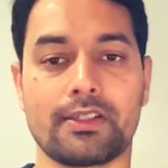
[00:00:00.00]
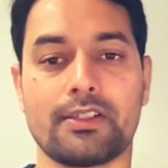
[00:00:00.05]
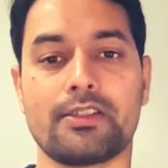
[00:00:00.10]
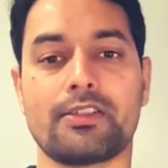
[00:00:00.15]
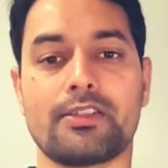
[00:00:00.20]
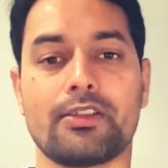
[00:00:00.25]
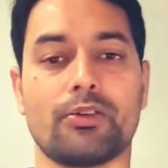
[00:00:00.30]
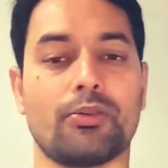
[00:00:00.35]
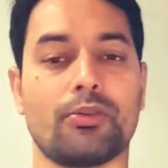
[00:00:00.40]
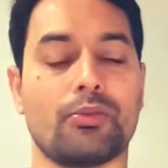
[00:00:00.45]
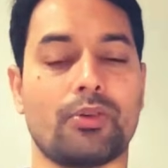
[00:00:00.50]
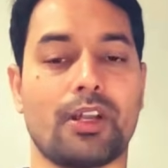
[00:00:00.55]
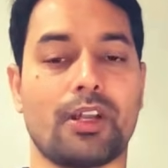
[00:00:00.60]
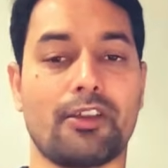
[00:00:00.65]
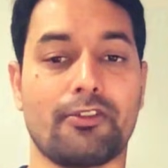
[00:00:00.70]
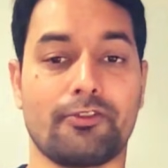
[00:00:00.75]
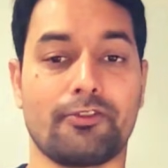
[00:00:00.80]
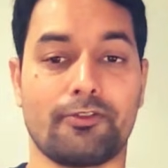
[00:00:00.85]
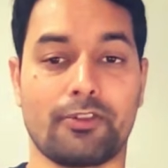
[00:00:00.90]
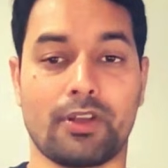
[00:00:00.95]
So,
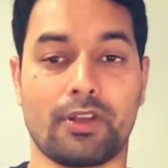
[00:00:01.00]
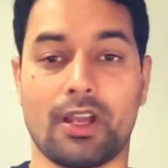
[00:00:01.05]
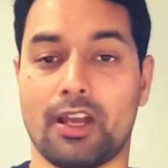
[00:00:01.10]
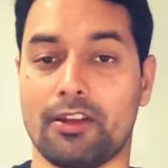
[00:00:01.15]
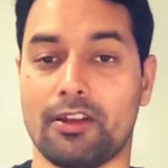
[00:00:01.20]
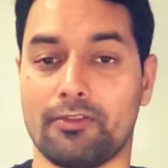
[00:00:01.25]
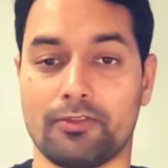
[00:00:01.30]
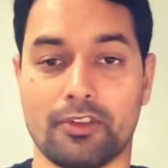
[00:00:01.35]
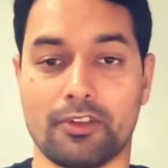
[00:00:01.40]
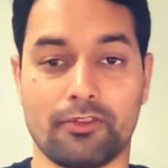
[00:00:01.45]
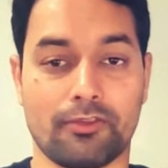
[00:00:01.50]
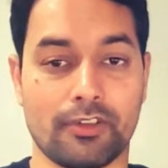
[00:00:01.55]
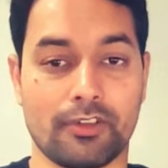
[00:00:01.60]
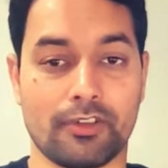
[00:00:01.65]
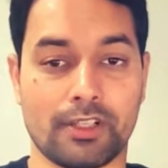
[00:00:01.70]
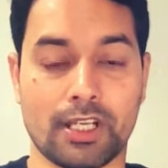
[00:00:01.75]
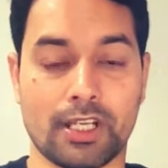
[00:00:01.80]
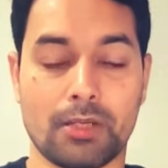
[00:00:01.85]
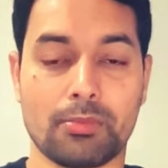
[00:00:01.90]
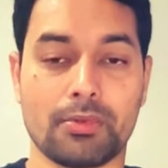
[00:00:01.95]
if you have different
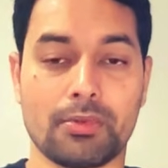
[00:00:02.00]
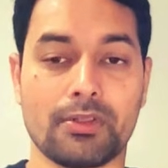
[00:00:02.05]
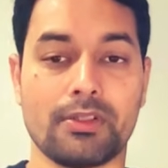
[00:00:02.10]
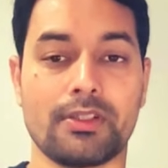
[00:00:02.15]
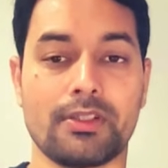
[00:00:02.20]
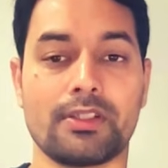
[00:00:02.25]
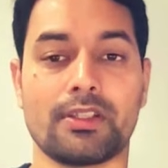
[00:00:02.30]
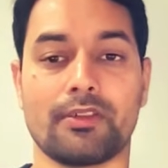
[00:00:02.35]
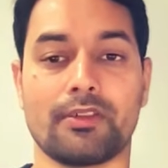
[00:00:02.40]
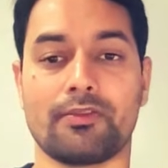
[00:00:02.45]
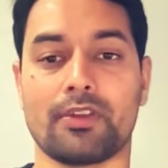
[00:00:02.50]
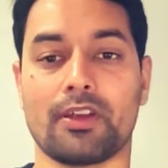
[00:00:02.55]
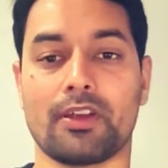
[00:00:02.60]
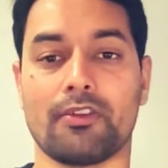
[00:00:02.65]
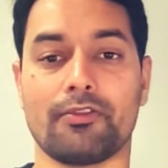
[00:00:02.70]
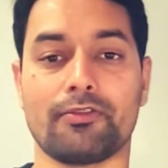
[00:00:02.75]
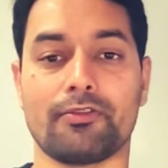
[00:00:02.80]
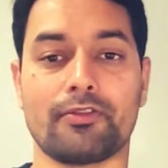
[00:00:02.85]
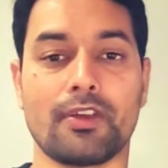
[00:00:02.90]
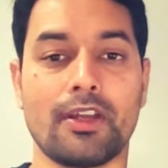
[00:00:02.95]
tables, if you
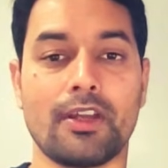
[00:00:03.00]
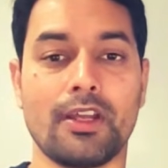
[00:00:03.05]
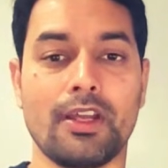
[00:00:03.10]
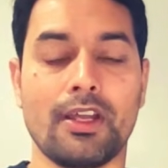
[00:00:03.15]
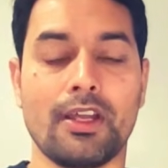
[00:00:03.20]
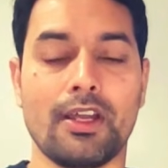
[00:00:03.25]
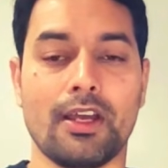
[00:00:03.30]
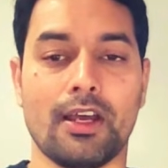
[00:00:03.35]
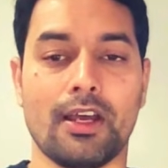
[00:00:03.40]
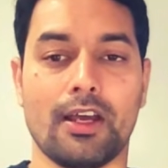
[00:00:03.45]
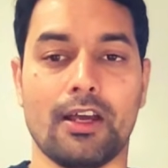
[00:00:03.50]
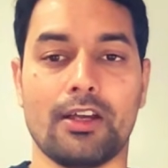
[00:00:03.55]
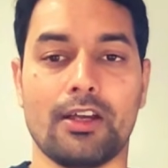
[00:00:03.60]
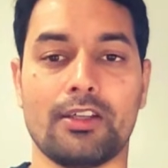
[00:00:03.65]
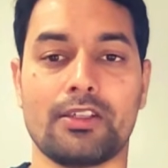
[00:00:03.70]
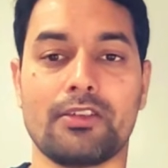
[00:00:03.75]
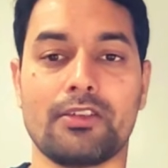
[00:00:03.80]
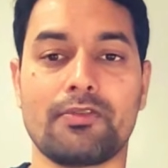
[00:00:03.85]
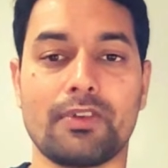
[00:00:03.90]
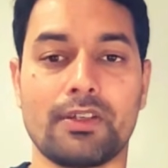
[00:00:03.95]

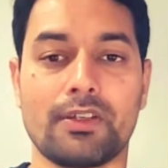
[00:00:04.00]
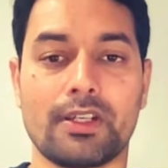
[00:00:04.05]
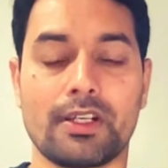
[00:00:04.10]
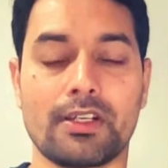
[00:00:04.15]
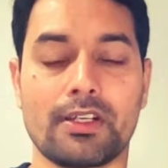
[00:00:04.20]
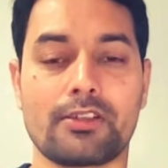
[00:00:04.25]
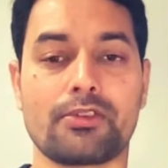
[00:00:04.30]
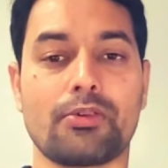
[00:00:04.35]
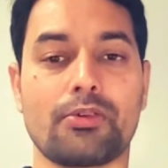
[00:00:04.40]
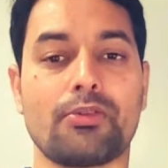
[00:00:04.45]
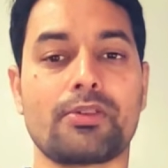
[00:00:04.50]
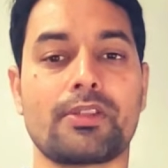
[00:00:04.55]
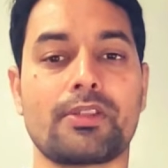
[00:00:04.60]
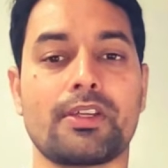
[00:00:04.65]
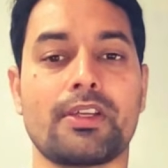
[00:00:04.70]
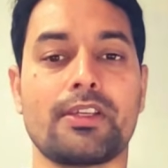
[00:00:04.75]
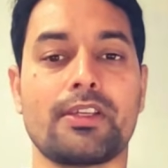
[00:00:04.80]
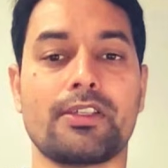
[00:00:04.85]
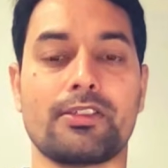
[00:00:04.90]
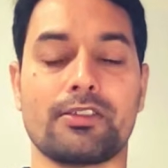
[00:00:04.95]
have different data
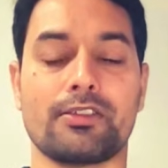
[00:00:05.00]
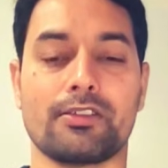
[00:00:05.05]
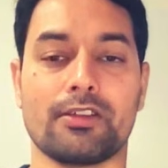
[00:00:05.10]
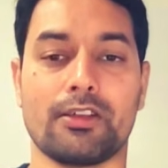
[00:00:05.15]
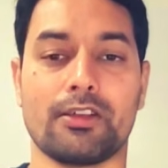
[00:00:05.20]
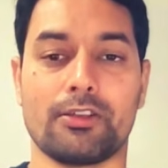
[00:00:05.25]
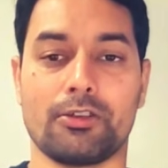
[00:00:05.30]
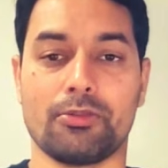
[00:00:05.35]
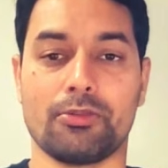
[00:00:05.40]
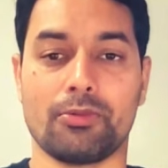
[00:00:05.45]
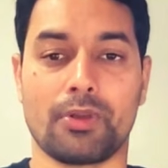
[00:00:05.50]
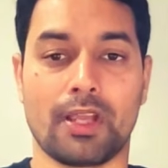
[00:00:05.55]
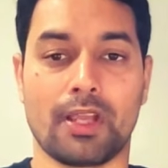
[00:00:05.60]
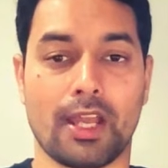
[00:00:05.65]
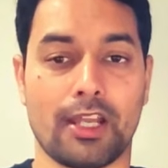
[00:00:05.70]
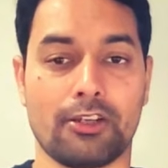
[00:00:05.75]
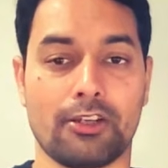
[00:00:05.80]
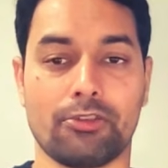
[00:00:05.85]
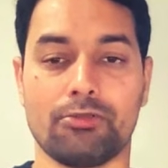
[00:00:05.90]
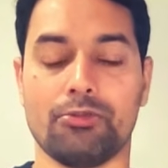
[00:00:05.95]
sources, you
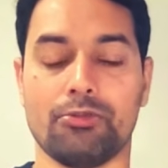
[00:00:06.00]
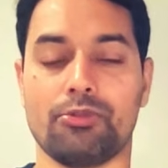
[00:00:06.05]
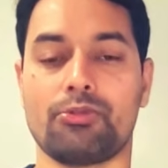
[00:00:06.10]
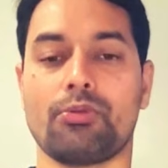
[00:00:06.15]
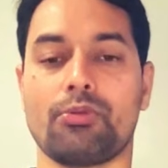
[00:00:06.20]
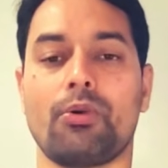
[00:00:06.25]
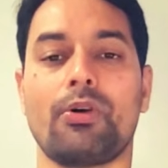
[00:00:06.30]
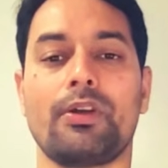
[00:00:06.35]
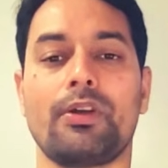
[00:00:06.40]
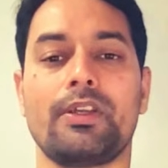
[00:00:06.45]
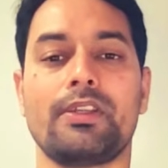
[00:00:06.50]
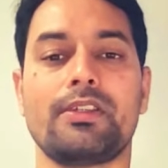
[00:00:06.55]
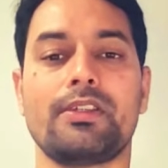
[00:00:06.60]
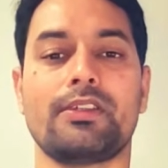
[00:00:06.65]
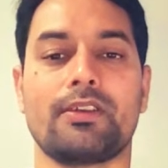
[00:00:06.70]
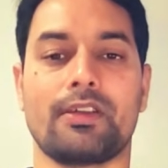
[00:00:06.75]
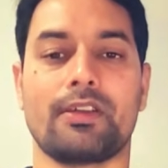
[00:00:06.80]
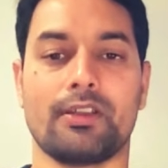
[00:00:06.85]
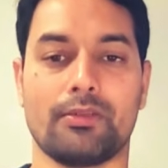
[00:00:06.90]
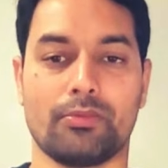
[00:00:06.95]
can do joins,
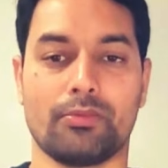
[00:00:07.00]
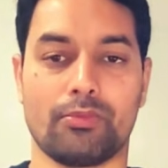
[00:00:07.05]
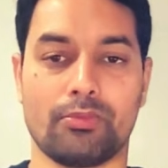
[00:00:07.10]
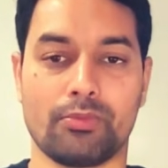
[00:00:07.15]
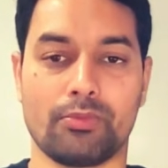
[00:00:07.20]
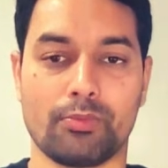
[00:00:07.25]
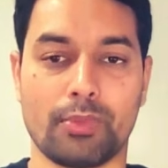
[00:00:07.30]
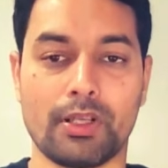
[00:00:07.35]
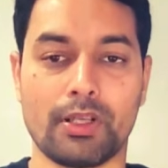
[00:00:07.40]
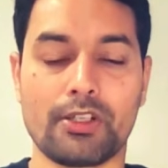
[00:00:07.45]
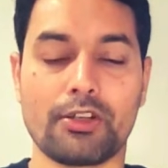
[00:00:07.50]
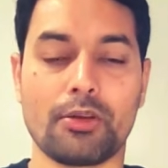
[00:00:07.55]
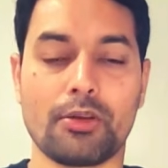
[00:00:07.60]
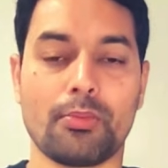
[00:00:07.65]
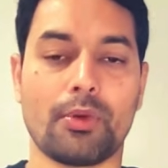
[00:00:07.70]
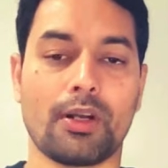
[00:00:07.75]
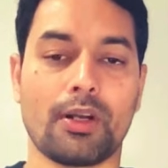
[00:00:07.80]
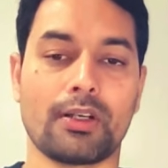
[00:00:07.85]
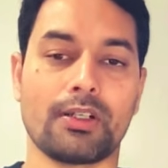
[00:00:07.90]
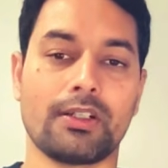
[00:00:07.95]
you can build your
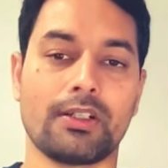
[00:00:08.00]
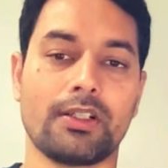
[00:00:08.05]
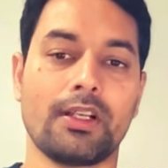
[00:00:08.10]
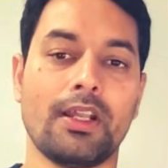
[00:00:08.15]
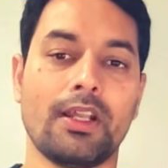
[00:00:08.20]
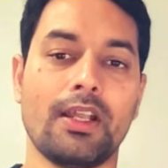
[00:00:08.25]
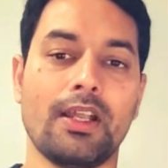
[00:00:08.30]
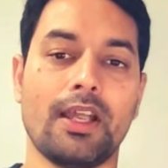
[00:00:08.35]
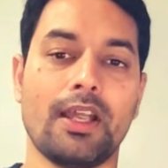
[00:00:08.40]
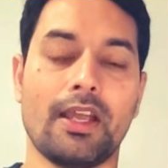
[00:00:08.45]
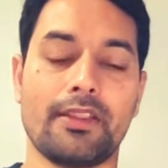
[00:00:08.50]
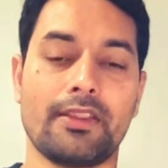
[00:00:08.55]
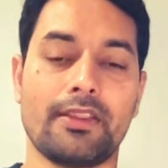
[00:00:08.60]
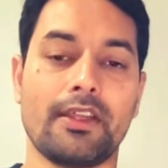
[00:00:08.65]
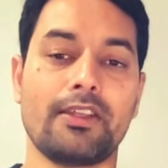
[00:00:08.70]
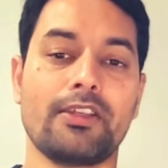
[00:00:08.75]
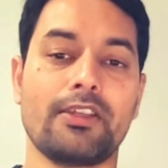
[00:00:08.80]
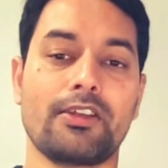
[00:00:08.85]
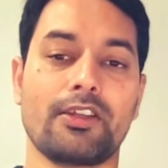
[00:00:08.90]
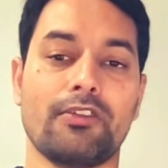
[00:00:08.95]
model, and
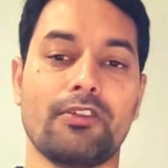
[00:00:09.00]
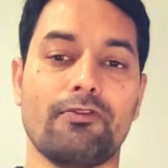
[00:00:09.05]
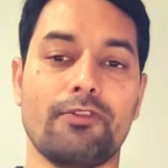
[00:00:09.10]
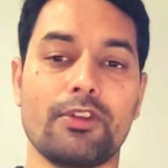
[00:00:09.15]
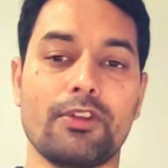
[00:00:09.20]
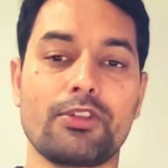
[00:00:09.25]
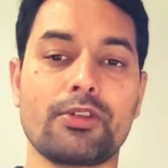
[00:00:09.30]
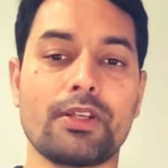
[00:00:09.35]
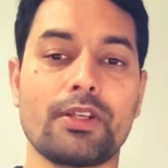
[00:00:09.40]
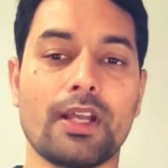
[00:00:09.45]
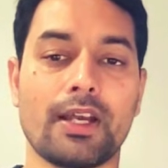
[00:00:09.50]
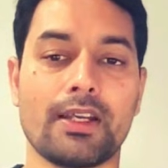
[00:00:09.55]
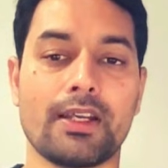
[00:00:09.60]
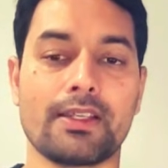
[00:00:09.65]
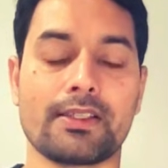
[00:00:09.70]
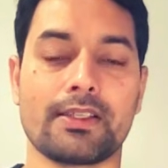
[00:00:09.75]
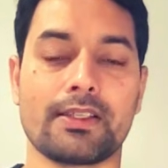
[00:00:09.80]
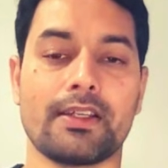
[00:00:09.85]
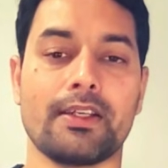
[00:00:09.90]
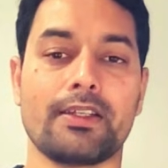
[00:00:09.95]
then you can
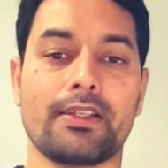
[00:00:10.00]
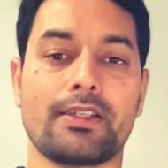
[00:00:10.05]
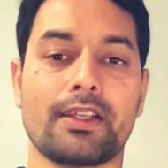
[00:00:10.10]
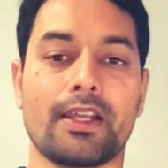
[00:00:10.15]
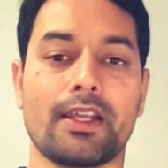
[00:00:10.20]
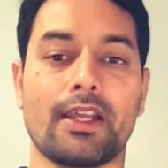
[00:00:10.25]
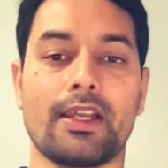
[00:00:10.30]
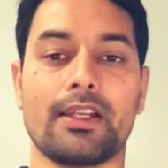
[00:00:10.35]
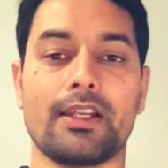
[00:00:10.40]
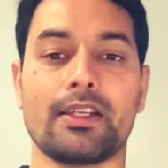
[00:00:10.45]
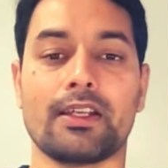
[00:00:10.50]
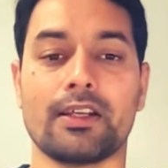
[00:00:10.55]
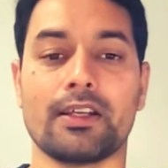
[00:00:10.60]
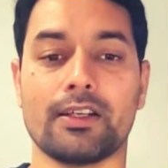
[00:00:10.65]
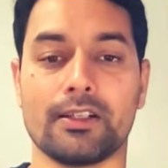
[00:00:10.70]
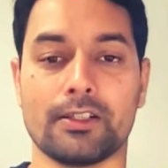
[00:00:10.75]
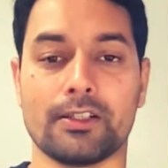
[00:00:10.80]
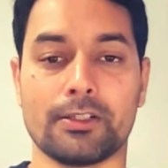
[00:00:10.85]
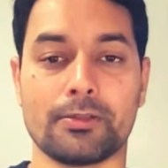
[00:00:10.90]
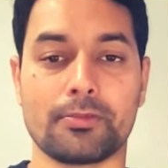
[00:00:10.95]
visualize it in
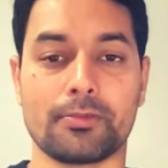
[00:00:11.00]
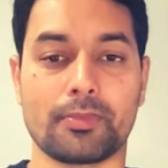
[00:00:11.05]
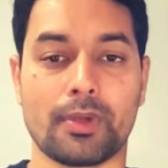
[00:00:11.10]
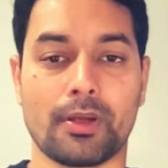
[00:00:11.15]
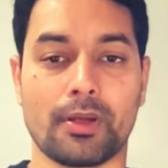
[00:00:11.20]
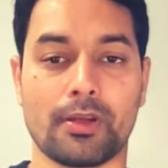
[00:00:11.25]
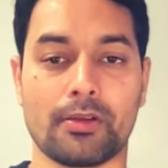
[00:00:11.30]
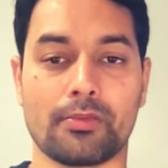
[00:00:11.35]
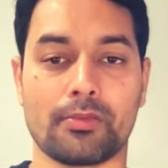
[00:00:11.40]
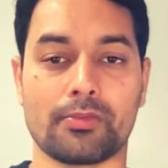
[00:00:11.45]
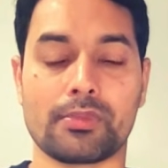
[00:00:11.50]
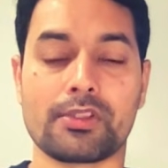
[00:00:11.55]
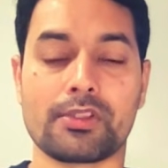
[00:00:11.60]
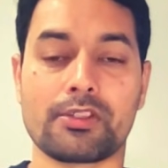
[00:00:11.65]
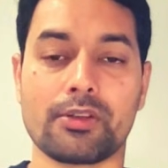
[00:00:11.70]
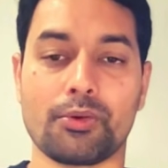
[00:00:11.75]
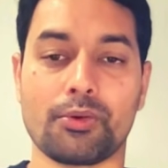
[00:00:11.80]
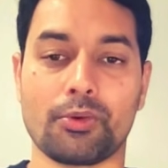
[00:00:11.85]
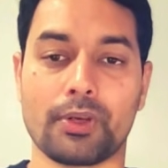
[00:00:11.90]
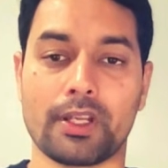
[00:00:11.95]
a
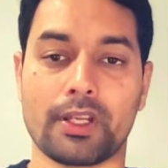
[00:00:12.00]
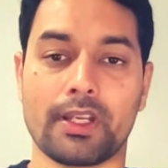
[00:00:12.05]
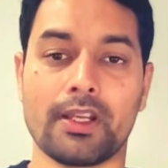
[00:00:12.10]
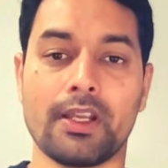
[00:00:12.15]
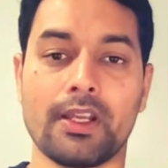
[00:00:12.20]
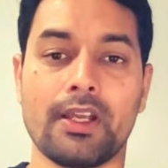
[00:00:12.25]
story.